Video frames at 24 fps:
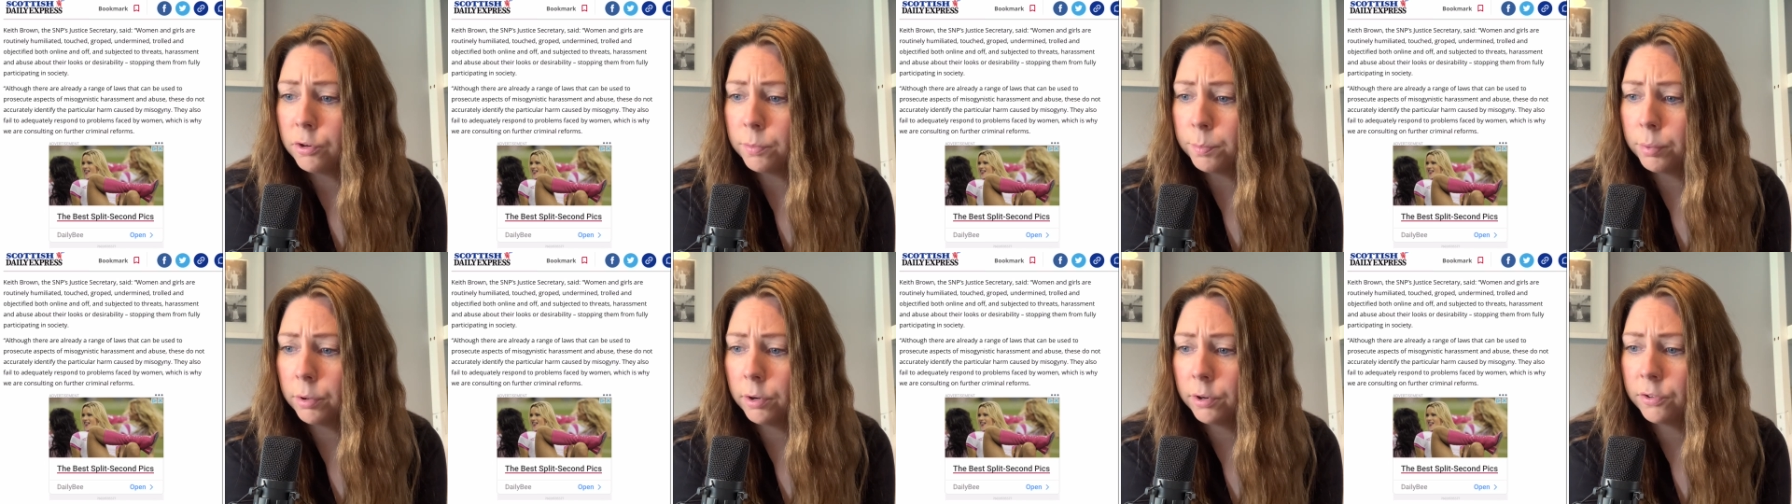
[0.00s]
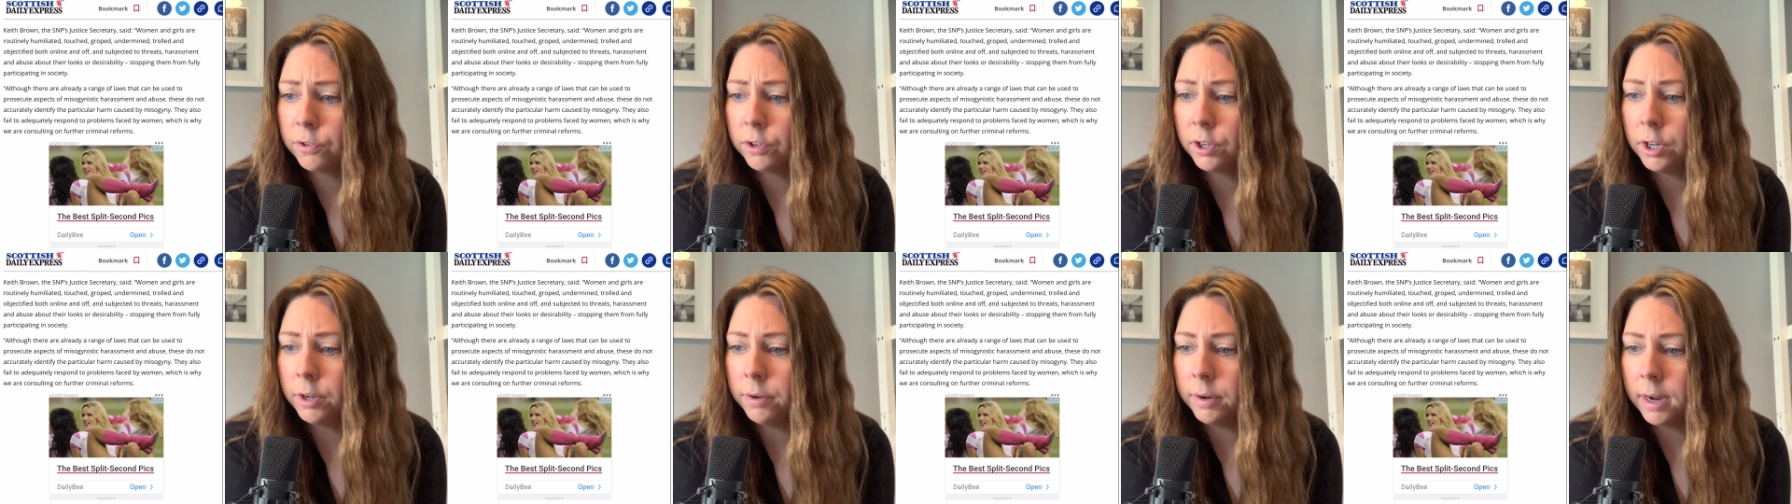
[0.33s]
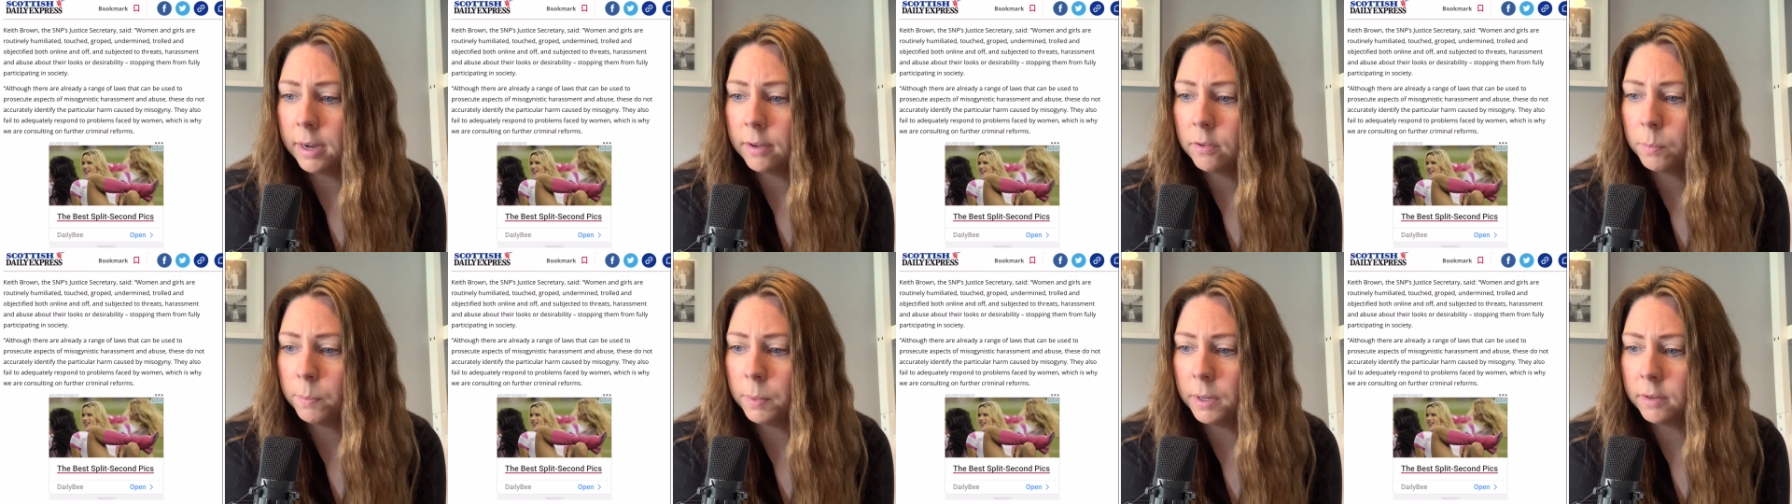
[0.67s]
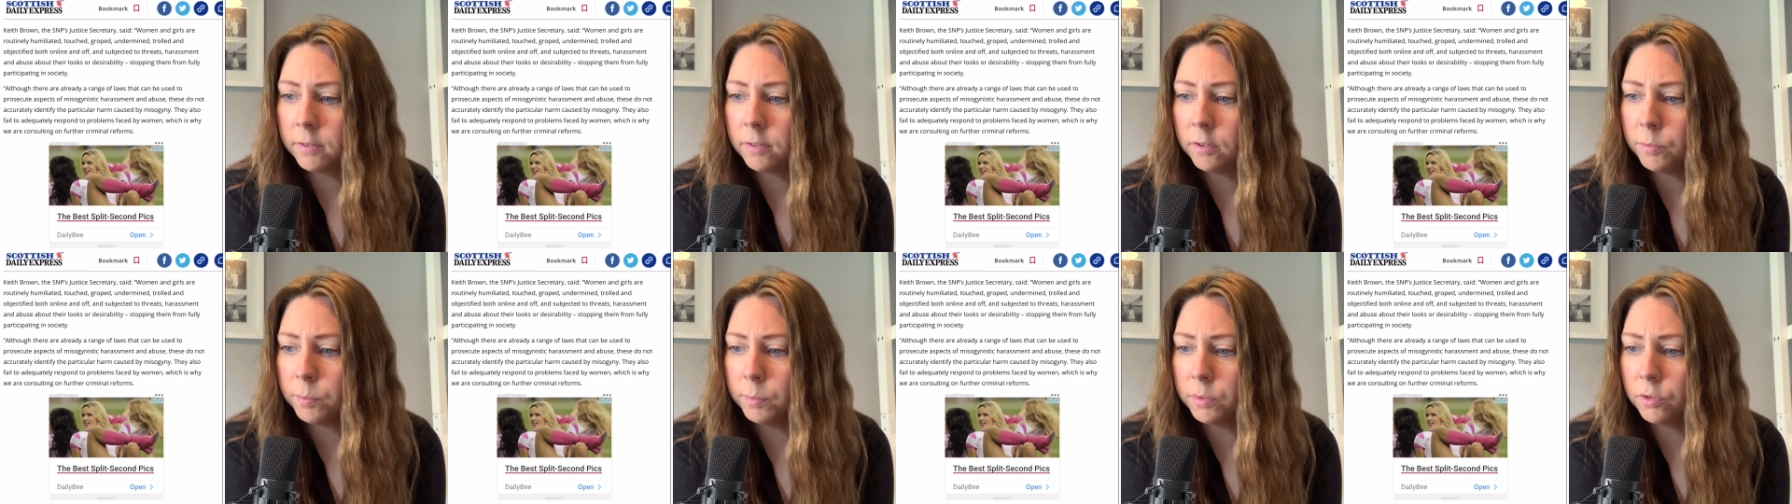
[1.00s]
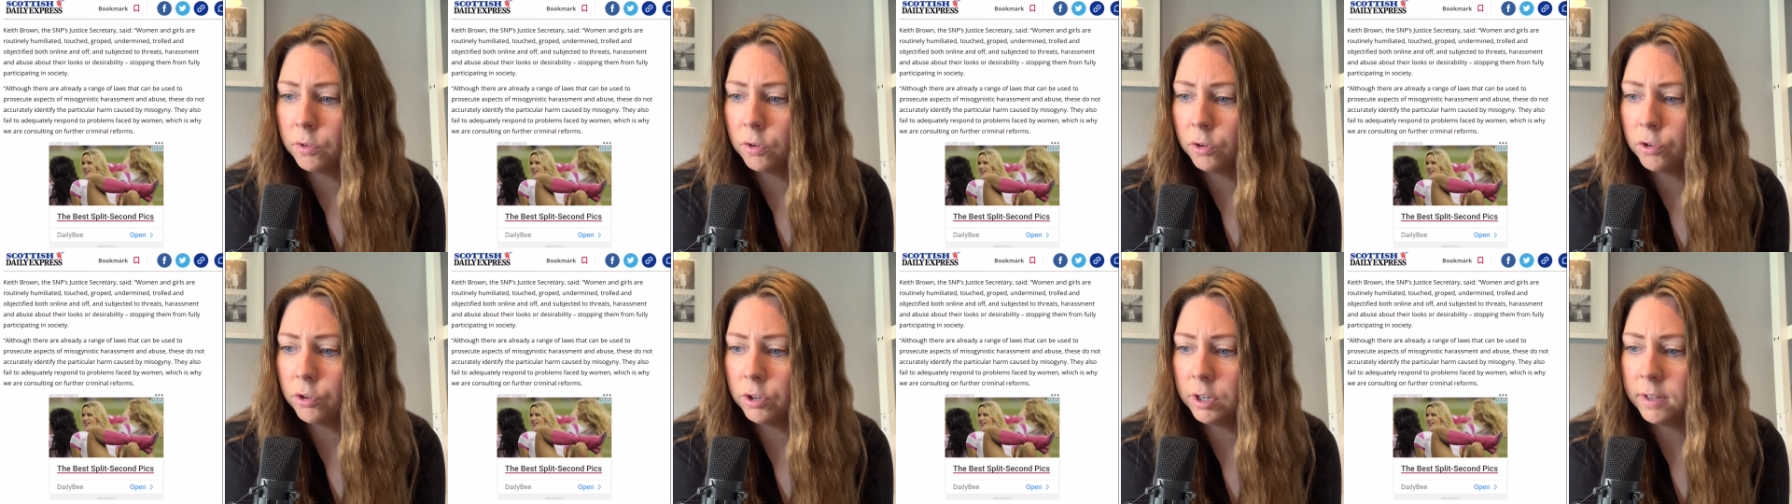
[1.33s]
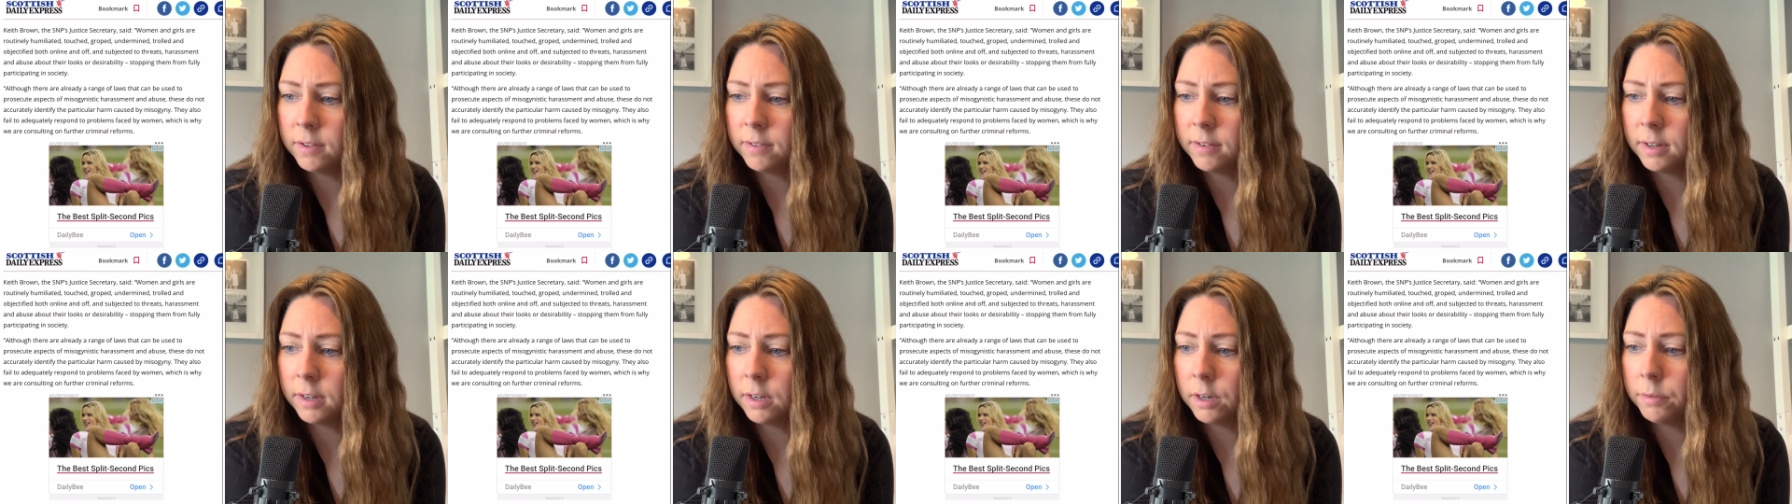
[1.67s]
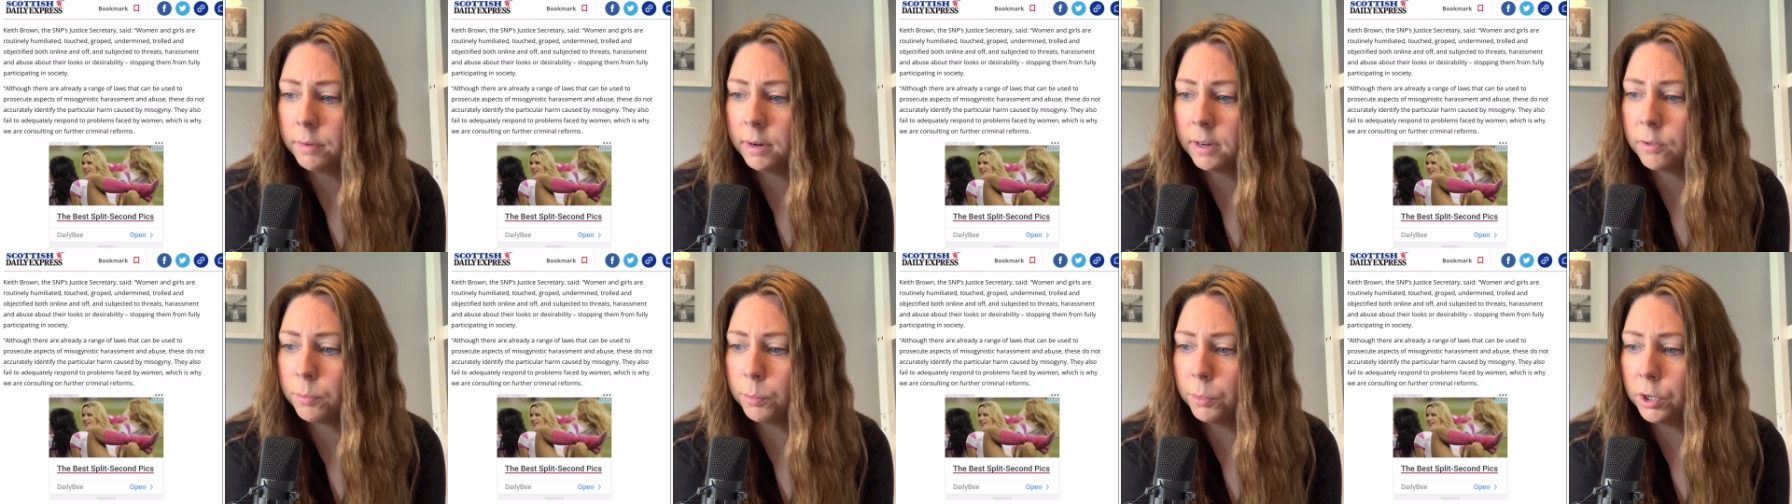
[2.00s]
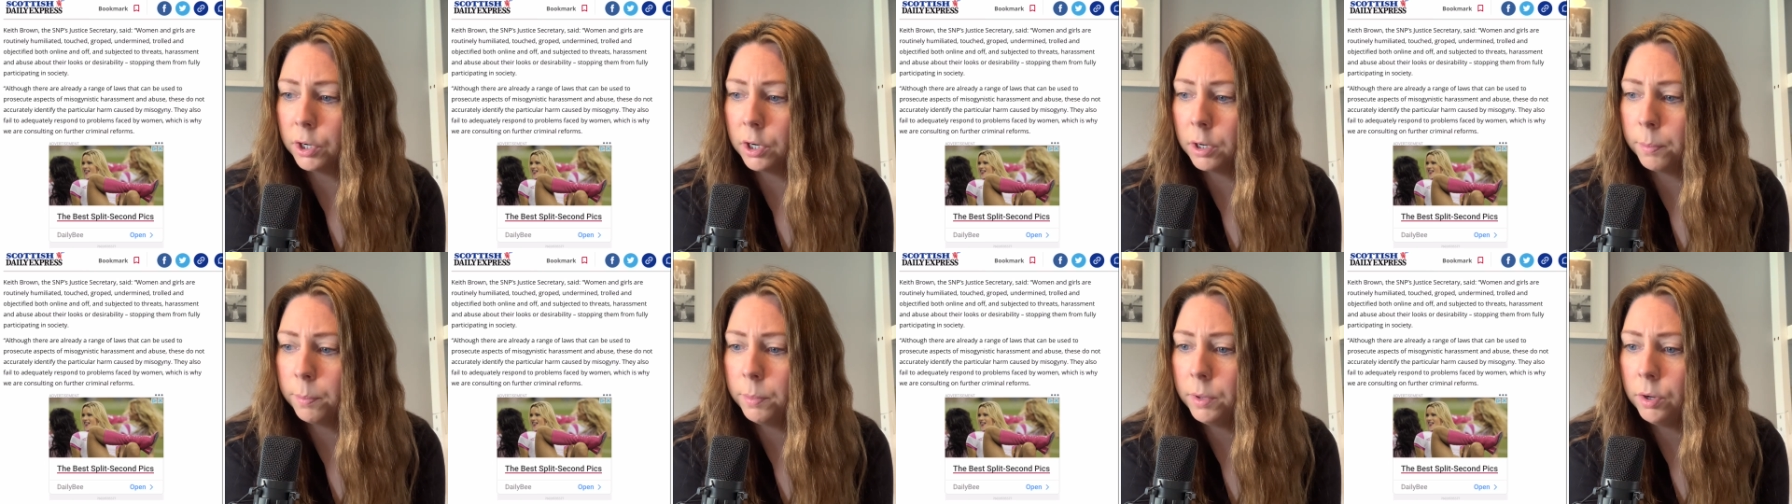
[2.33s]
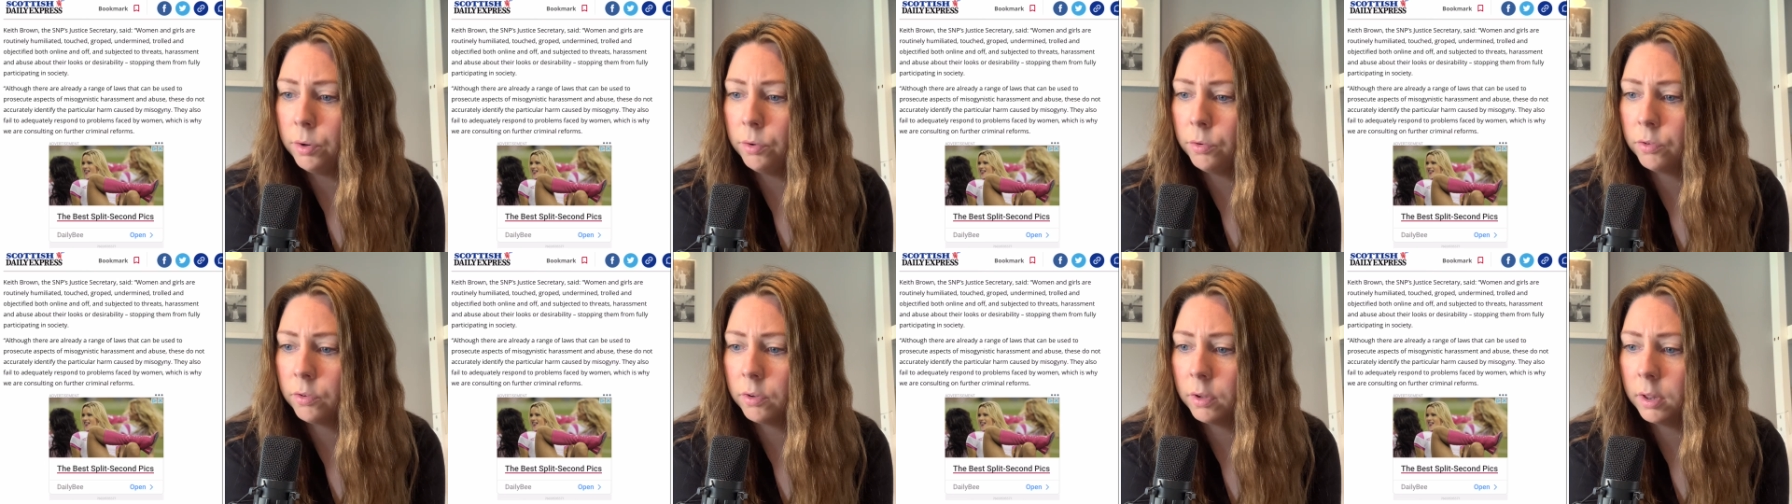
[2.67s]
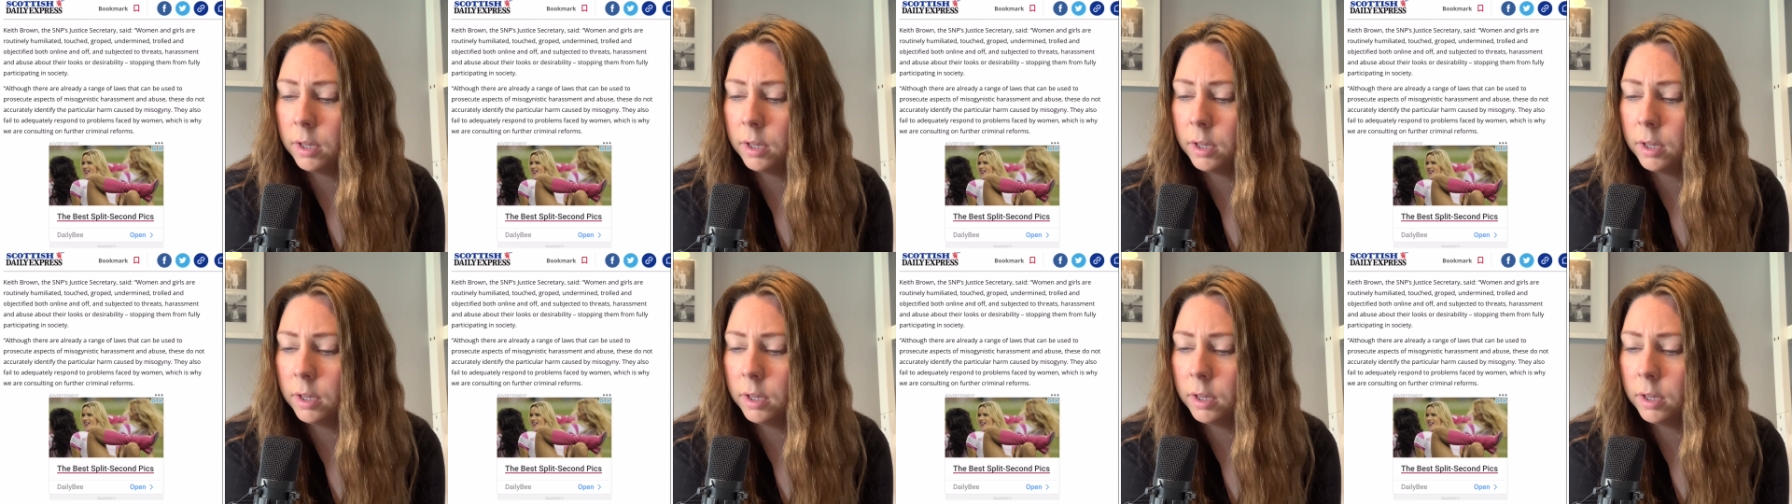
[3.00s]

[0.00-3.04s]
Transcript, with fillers: to prosecute aspects of misogynistic harassment and abuse,